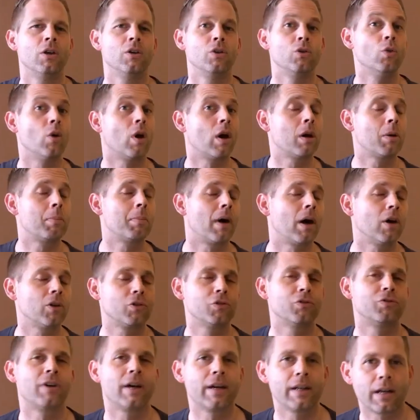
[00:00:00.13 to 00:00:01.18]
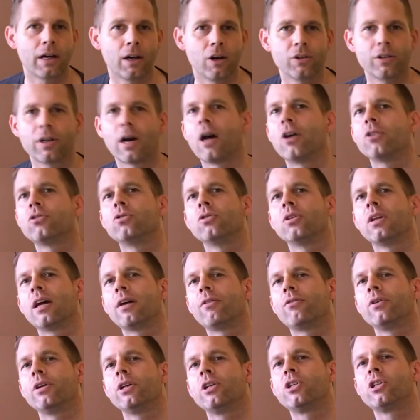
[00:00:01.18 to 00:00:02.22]
you are about to find out how to
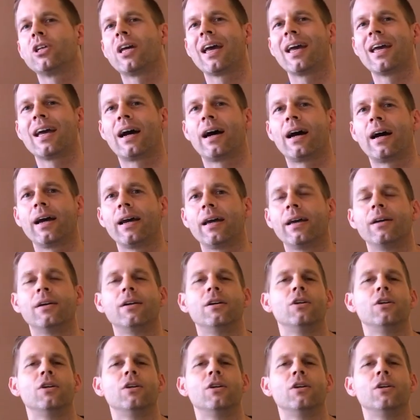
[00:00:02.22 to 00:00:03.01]
leverage AI